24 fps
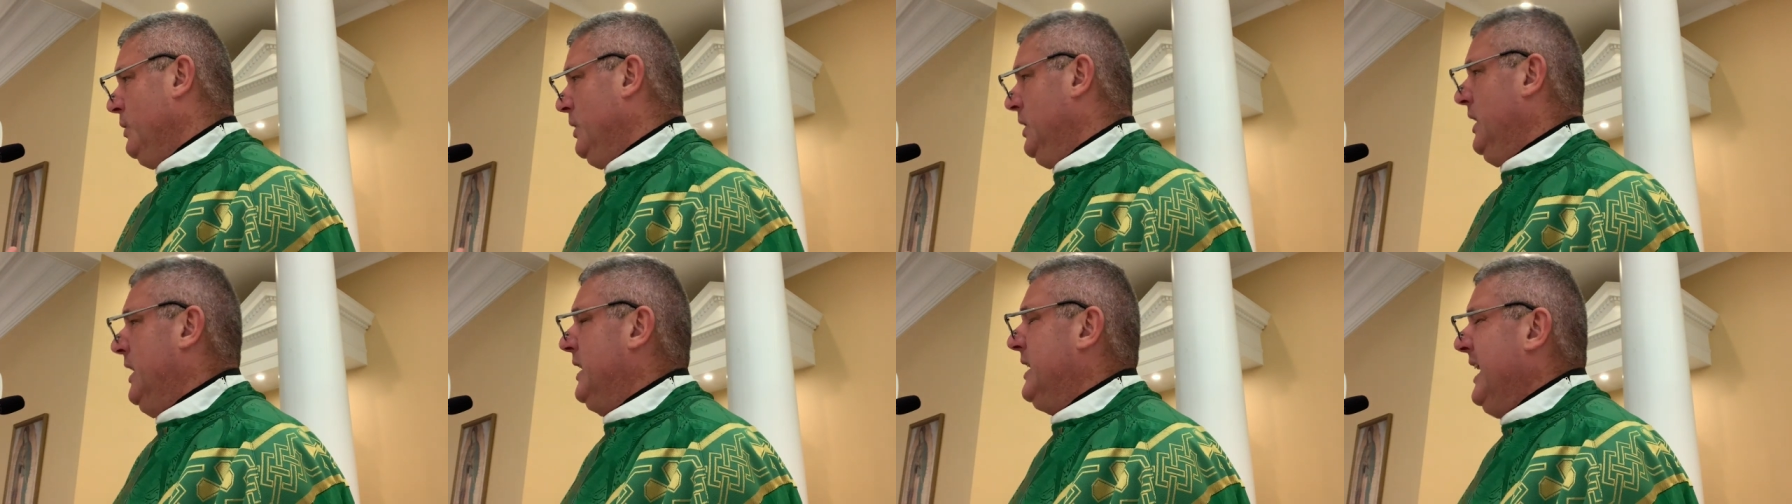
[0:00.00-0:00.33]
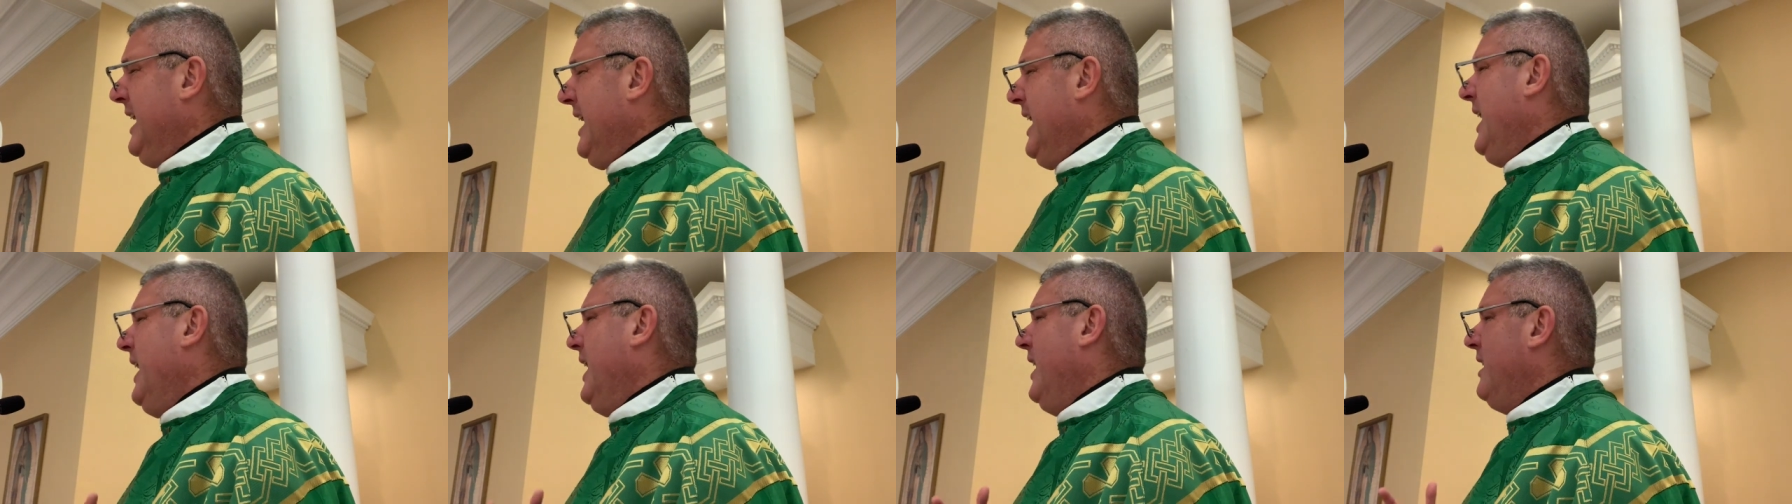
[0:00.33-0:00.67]
We're
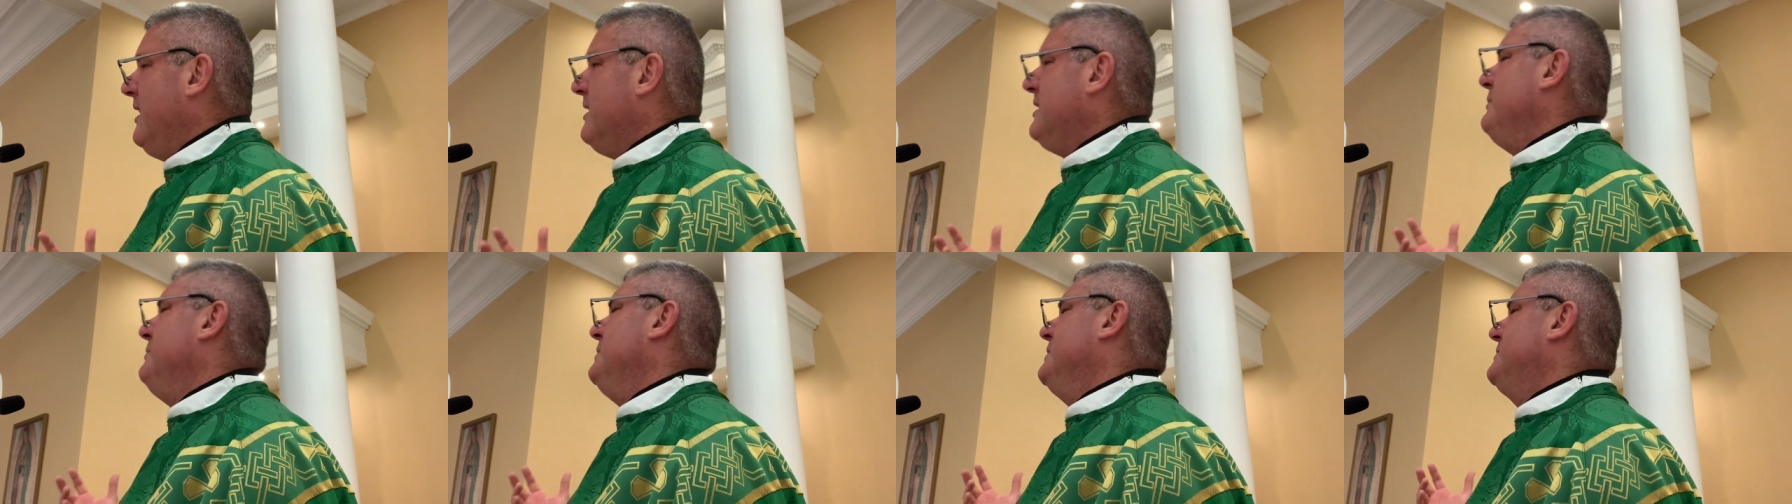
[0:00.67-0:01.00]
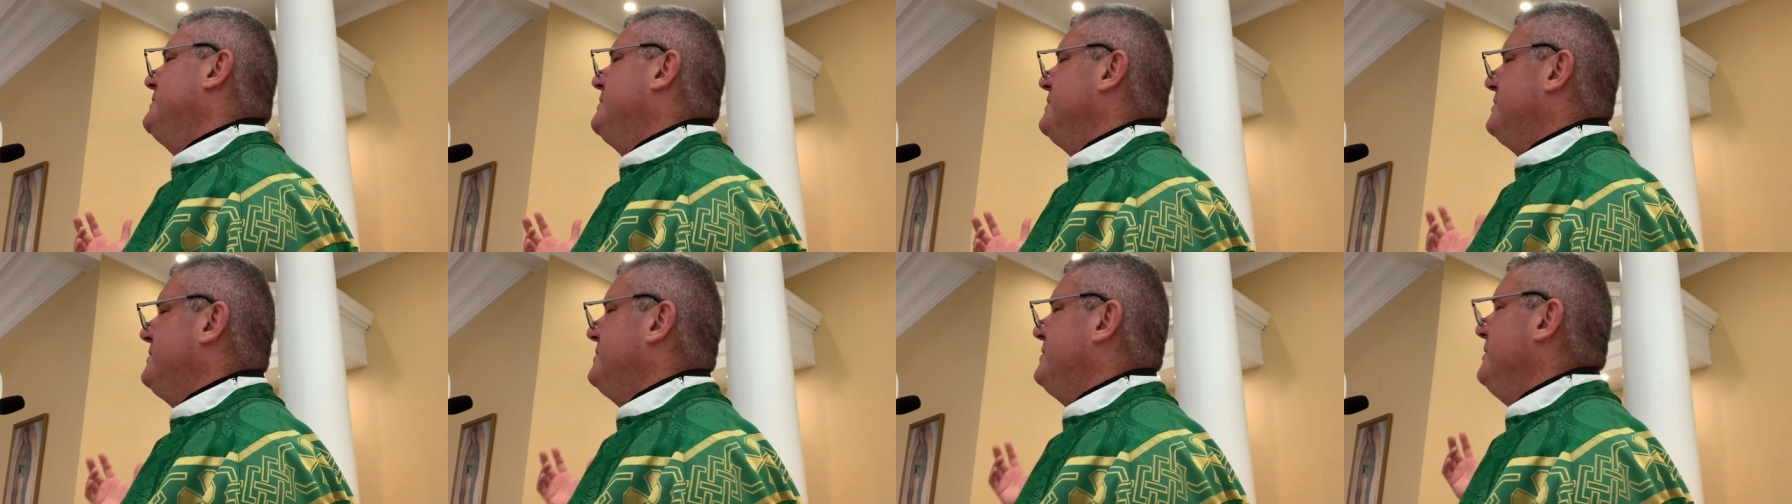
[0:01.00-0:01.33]
like, how come it
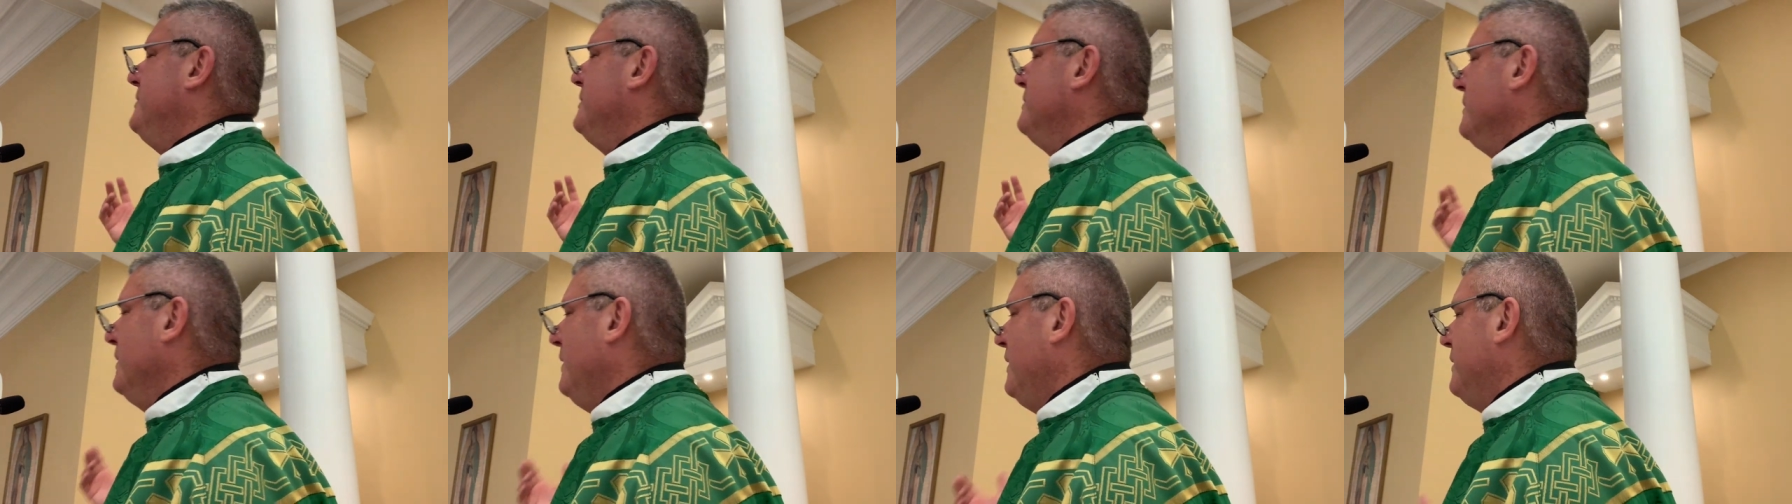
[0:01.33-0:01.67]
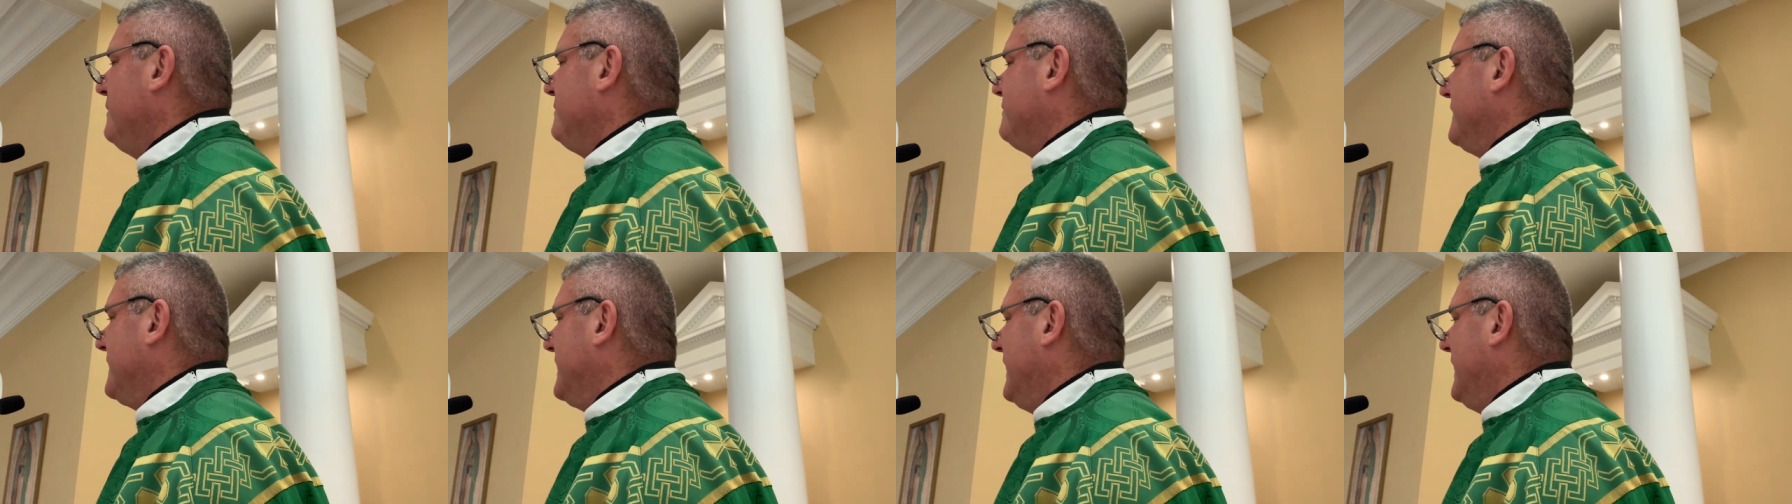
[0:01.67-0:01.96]
took so long for